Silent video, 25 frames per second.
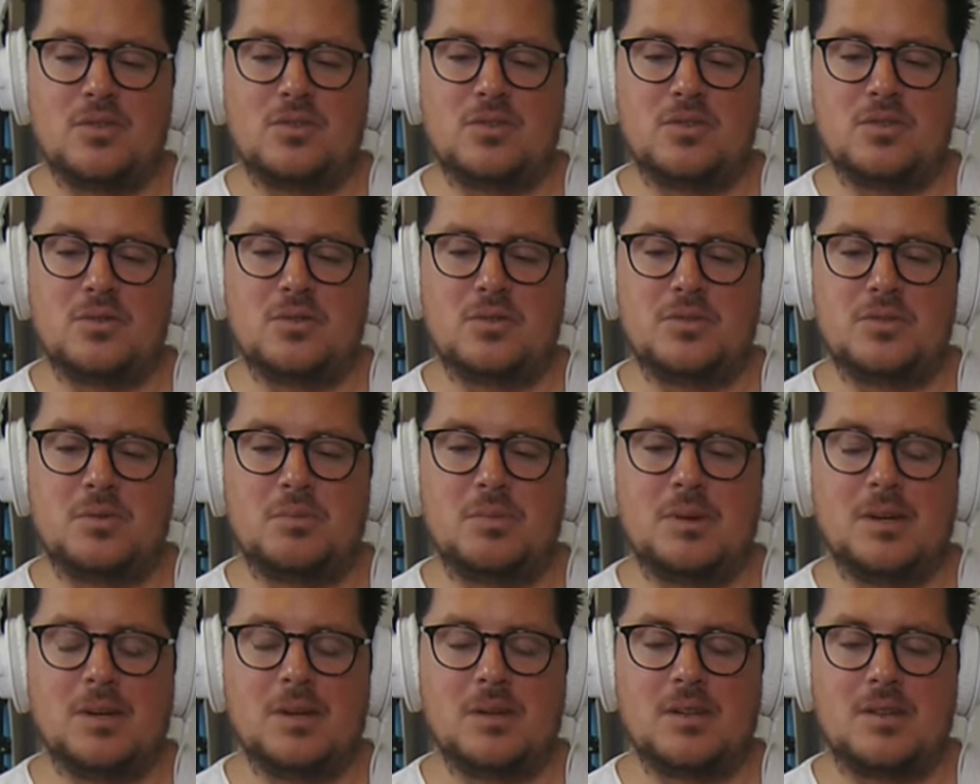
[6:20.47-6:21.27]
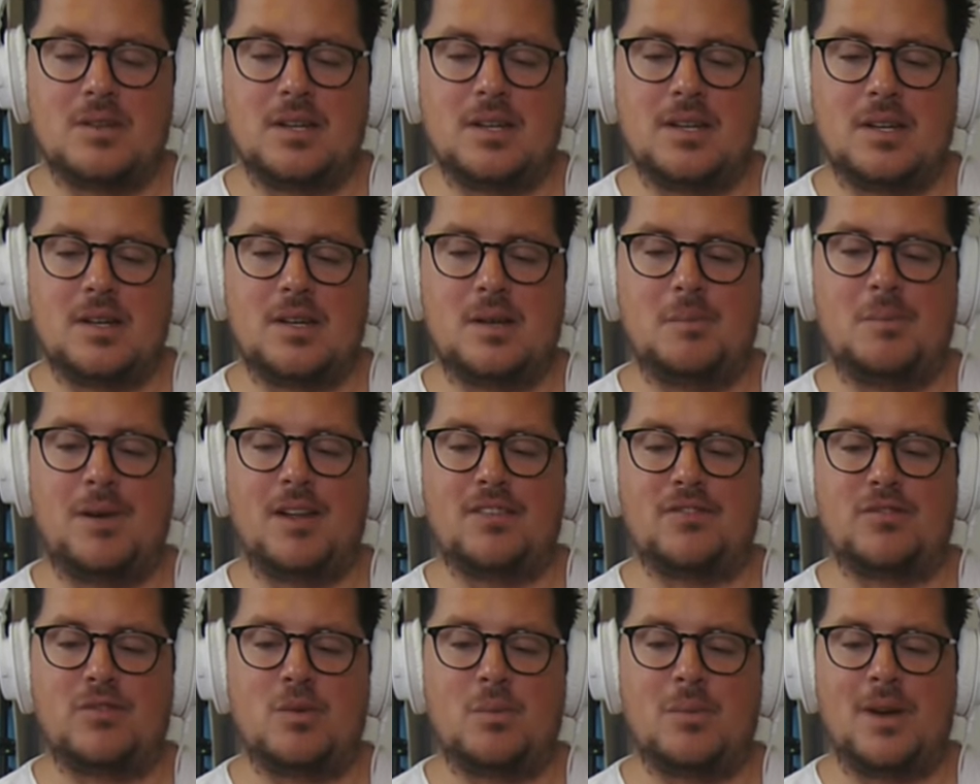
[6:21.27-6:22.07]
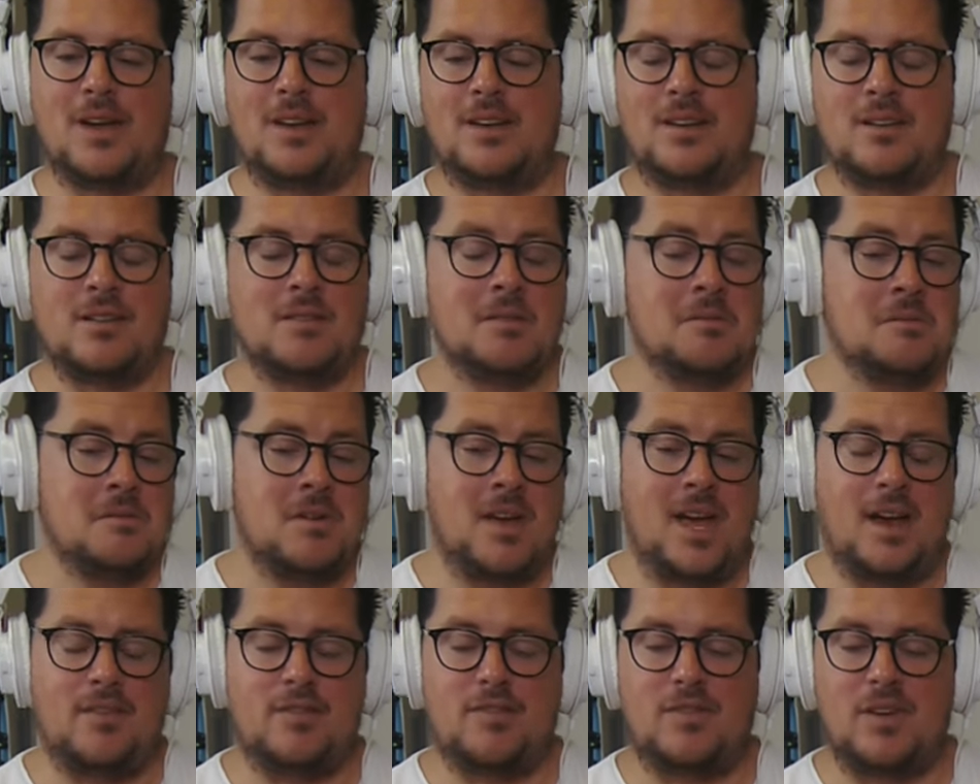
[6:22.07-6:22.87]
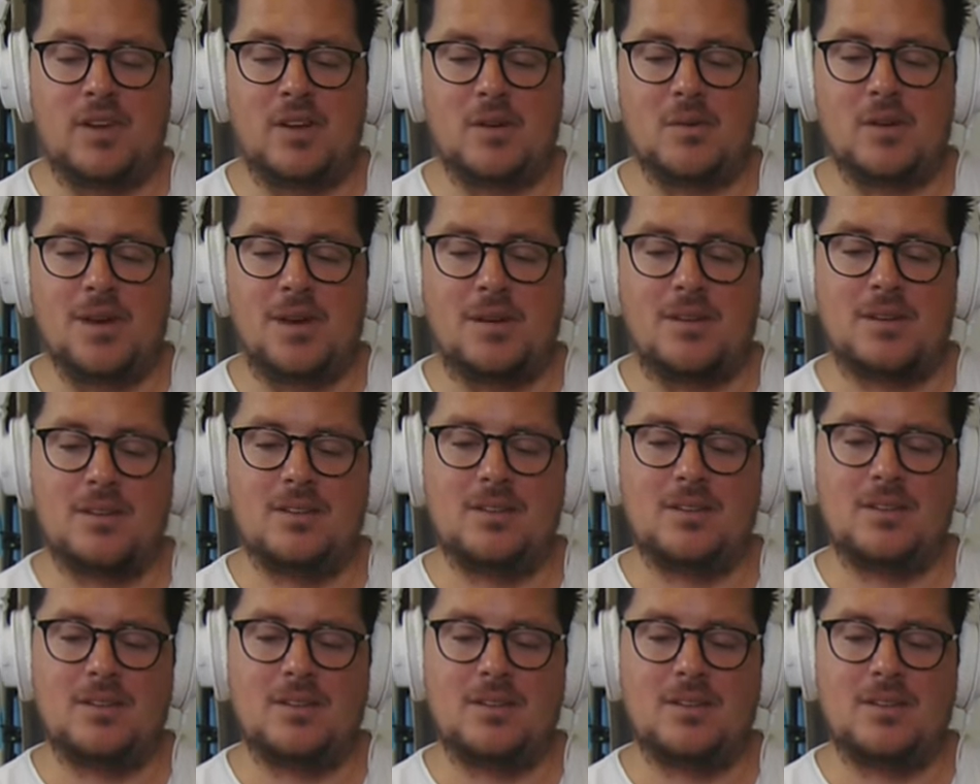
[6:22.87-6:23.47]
to, to build the, the, the platform and everything around?